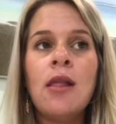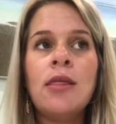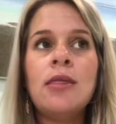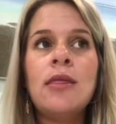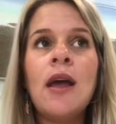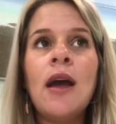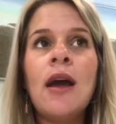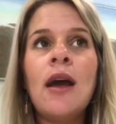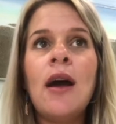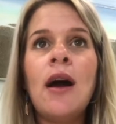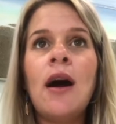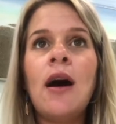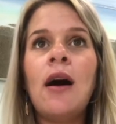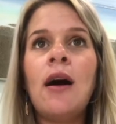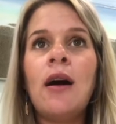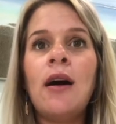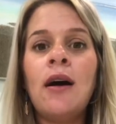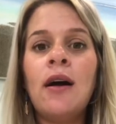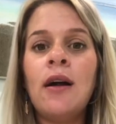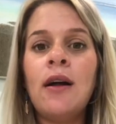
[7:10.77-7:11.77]
There
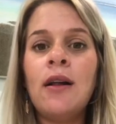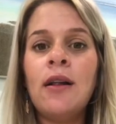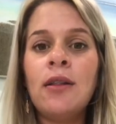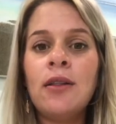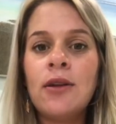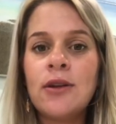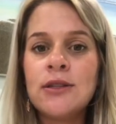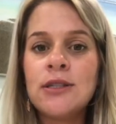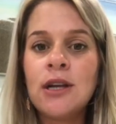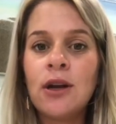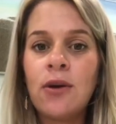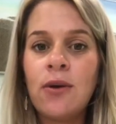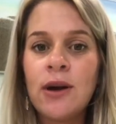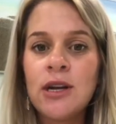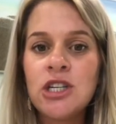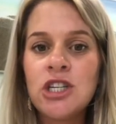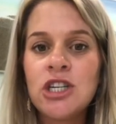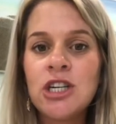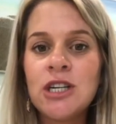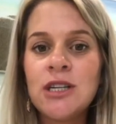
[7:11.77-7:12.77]
are lots of
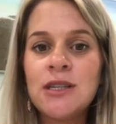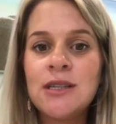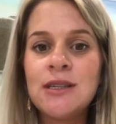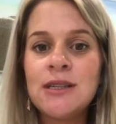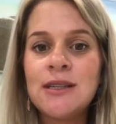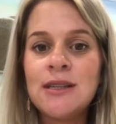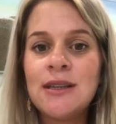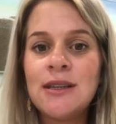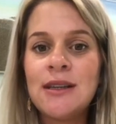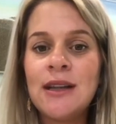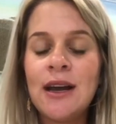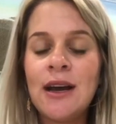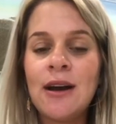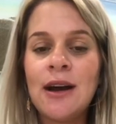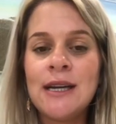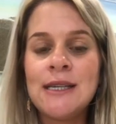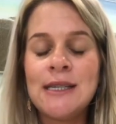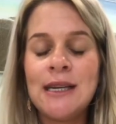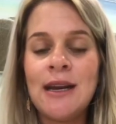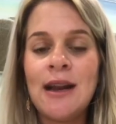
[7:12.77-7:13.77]
questions that
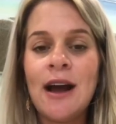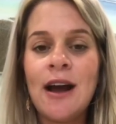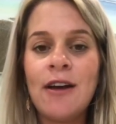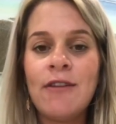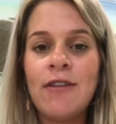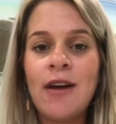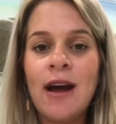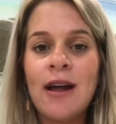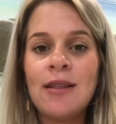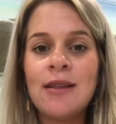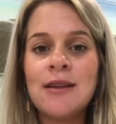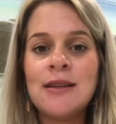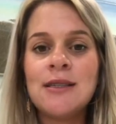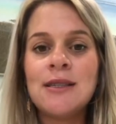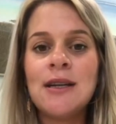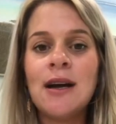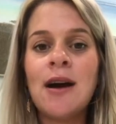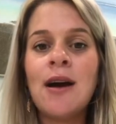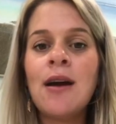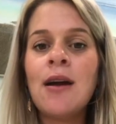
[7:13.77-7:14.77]
I did have at the
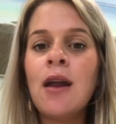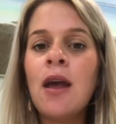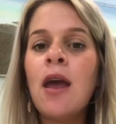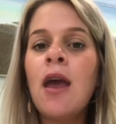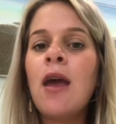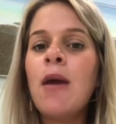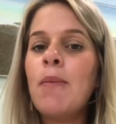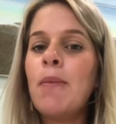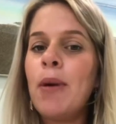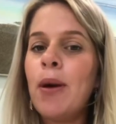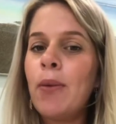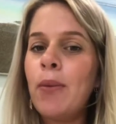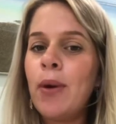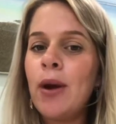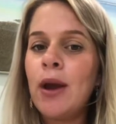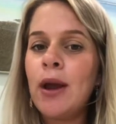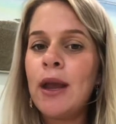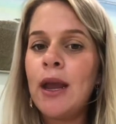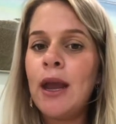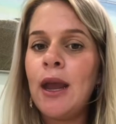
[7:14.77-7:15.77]
start, but
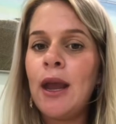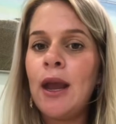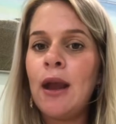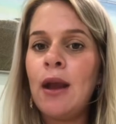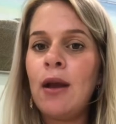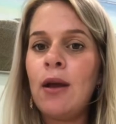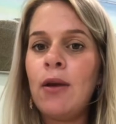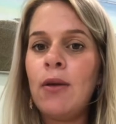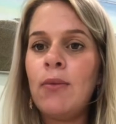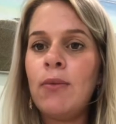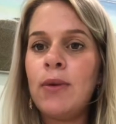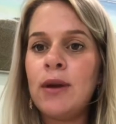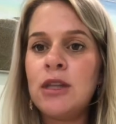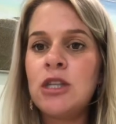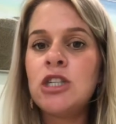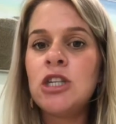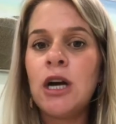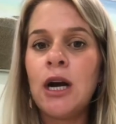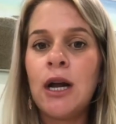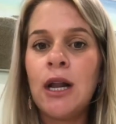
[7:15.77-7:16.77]
working with
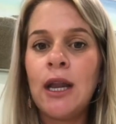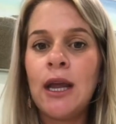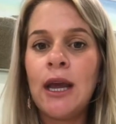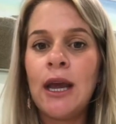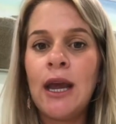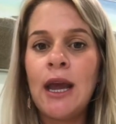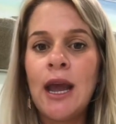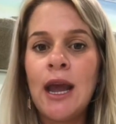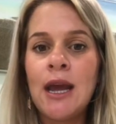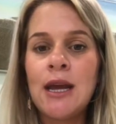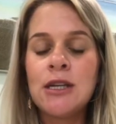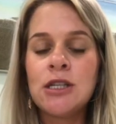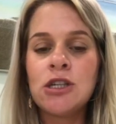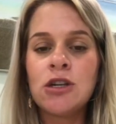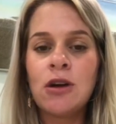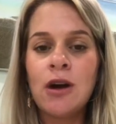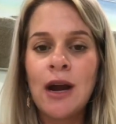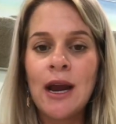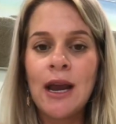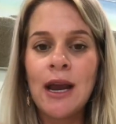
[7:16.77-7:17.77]
Charlie and
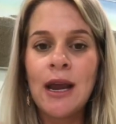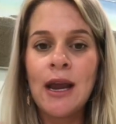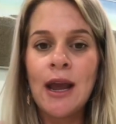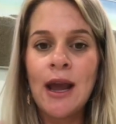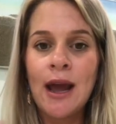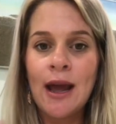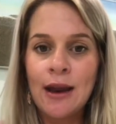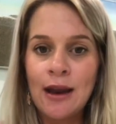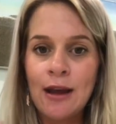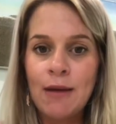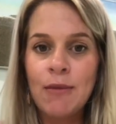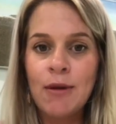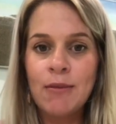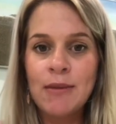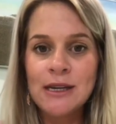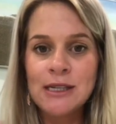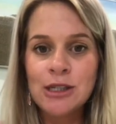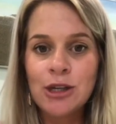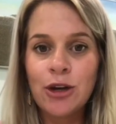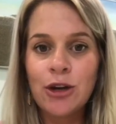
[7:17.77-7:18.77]
Craig at
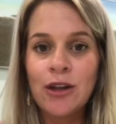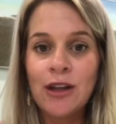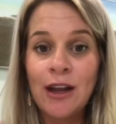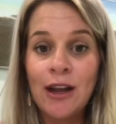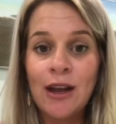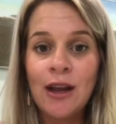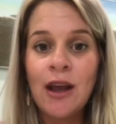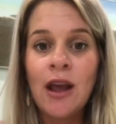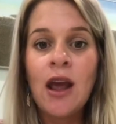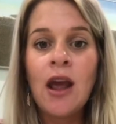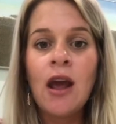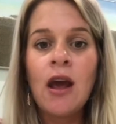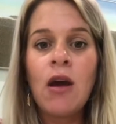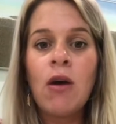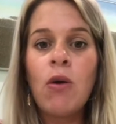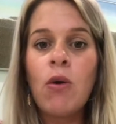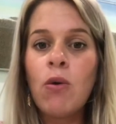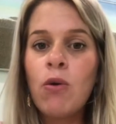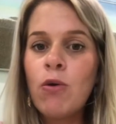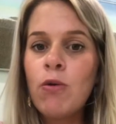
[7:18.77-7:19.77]
MMS Clothing,
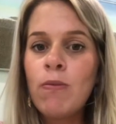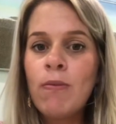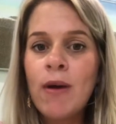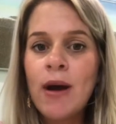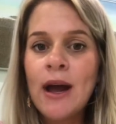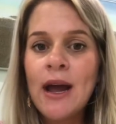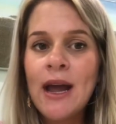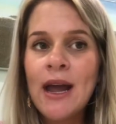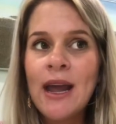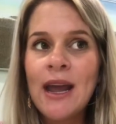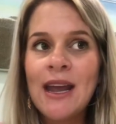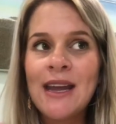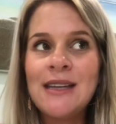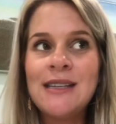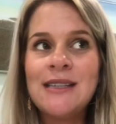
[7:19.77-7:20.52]
all my